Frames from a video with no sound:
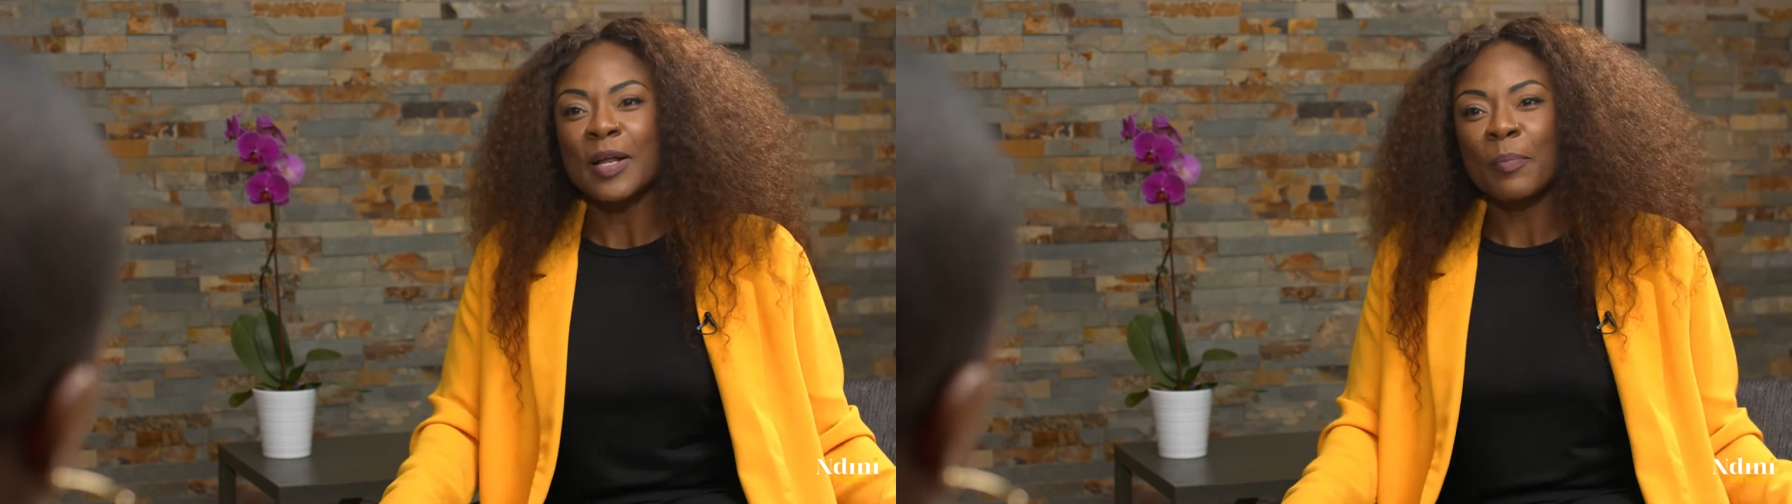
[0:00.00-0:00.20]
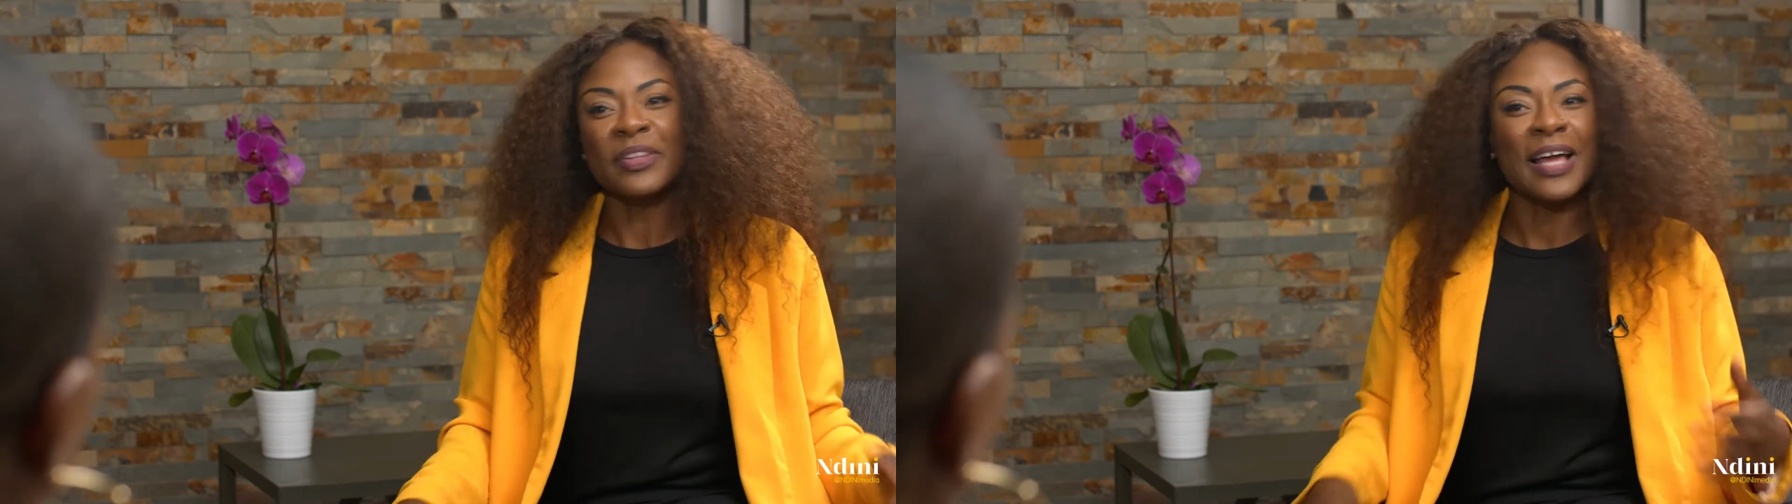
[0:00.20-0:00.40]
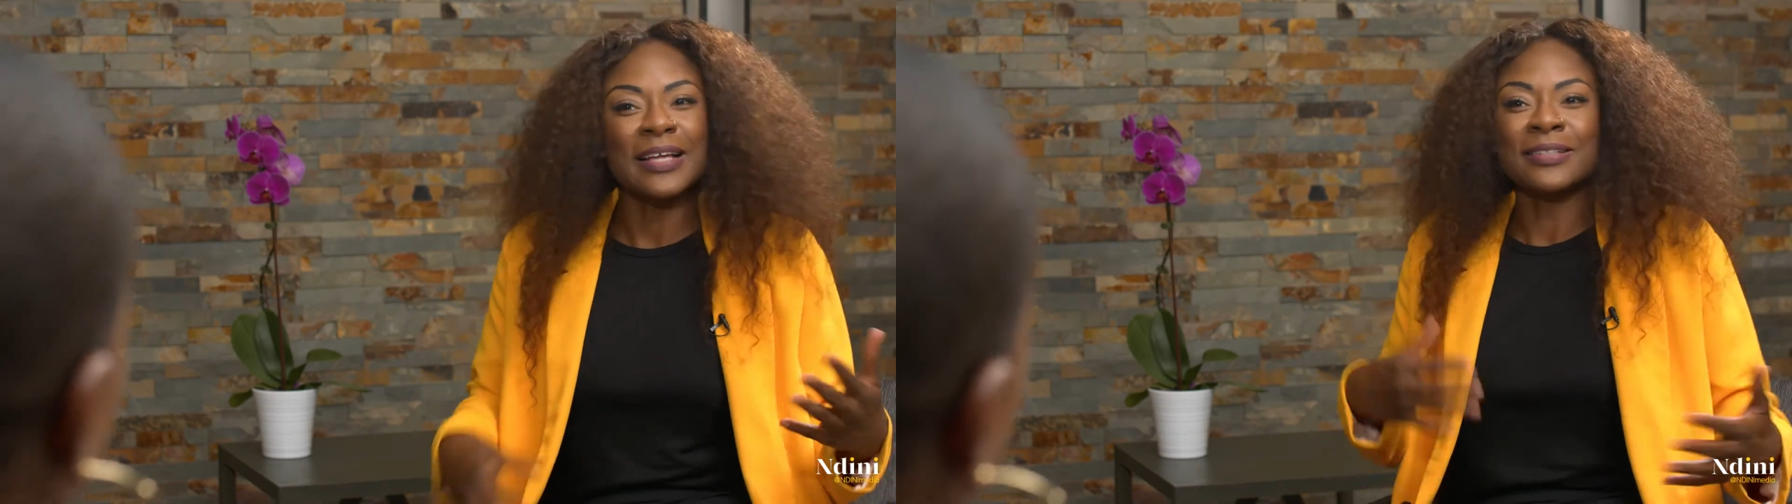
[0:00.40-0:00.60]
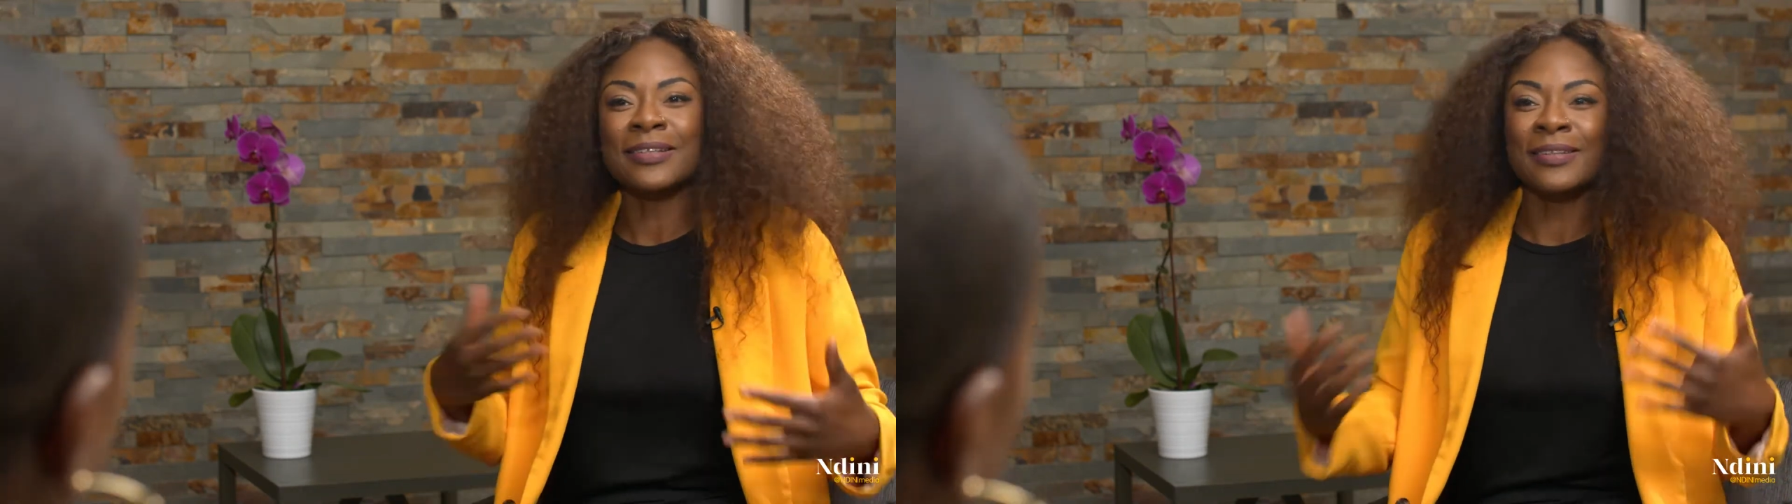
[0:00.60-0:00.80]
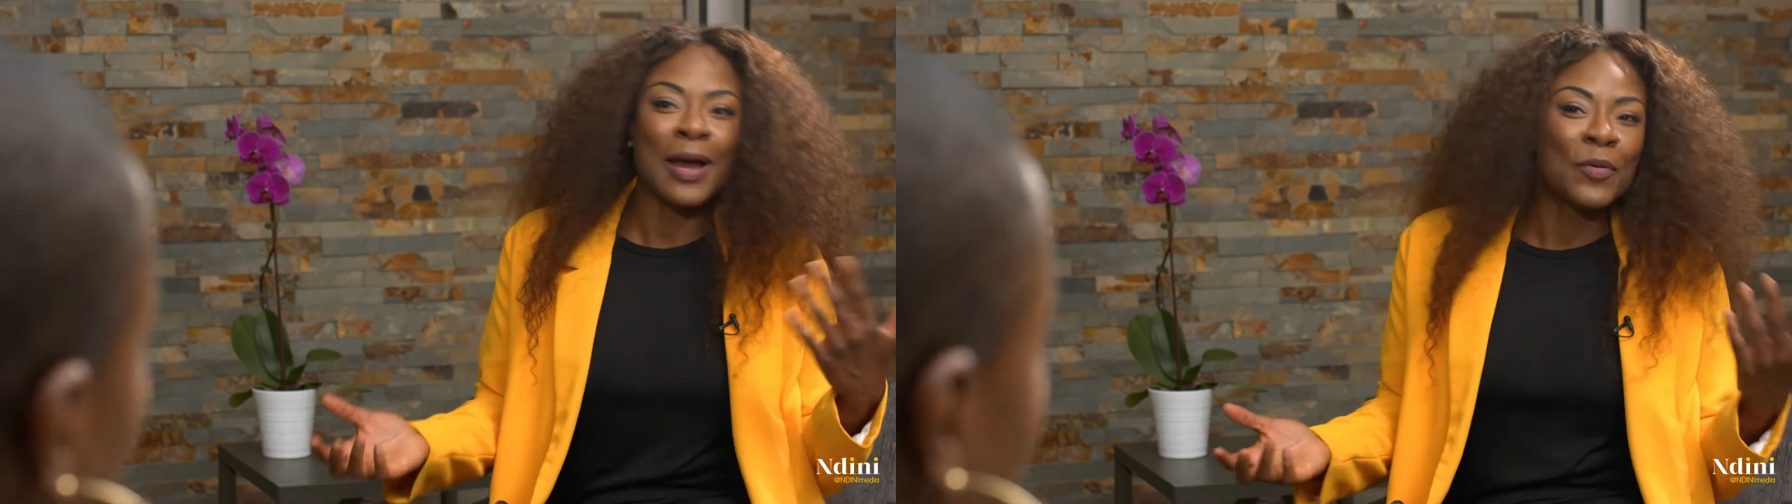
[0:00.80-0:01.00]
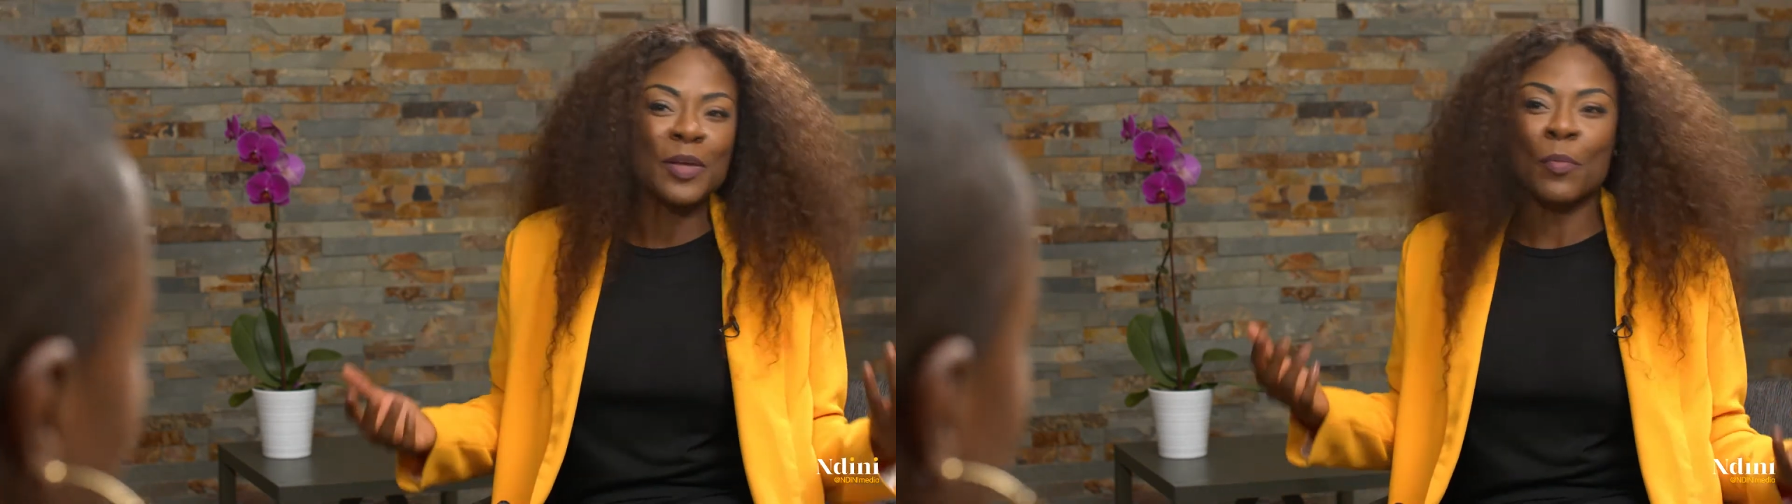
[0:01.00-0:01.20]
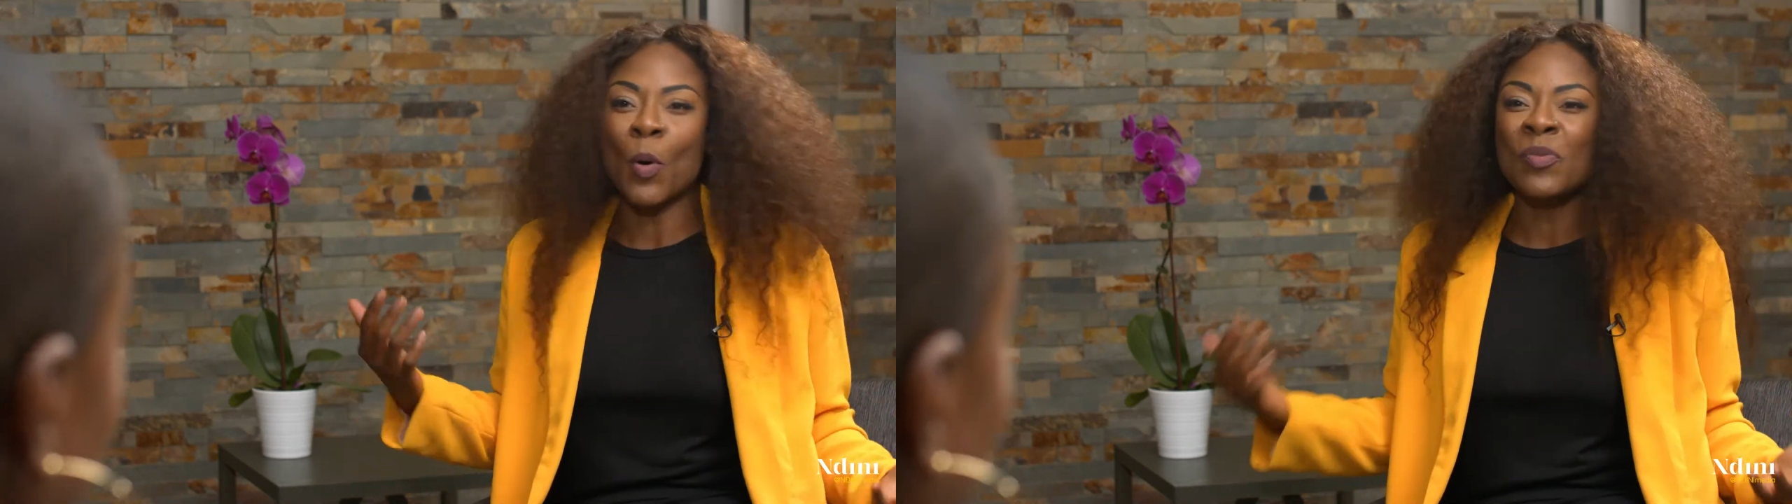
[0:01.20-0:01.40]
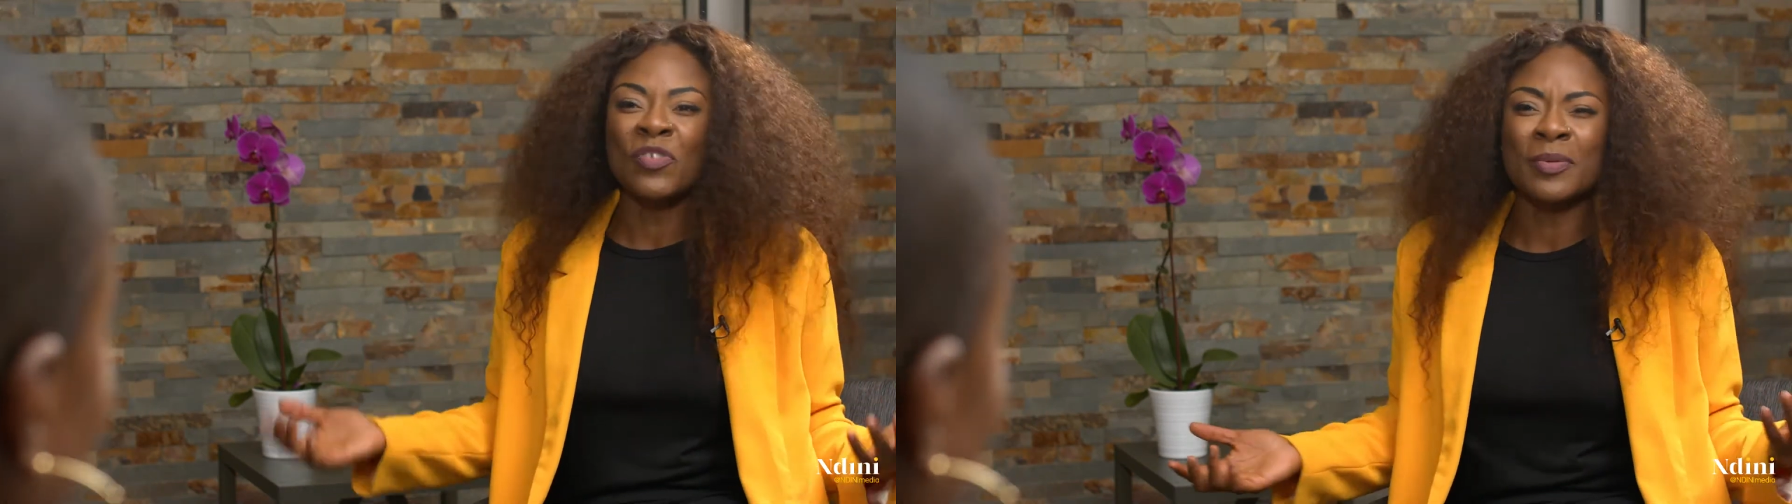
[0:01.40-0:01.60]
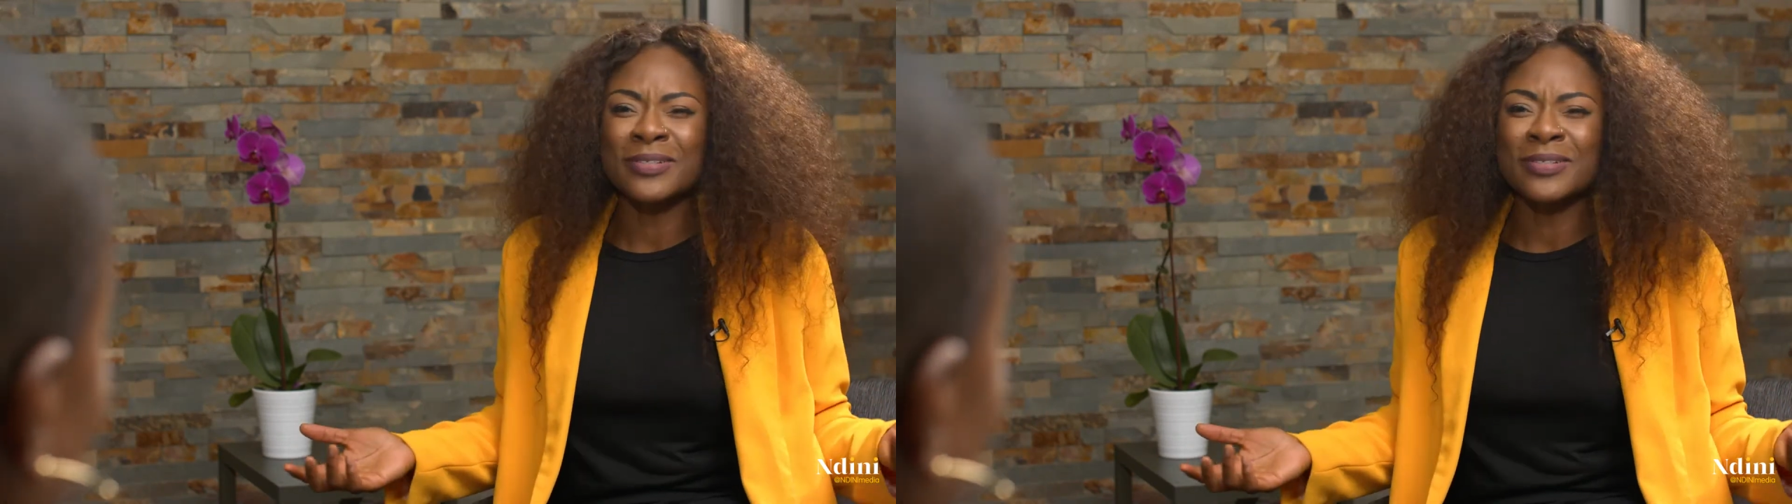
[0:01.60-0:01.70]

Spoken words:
But that was a moment for me.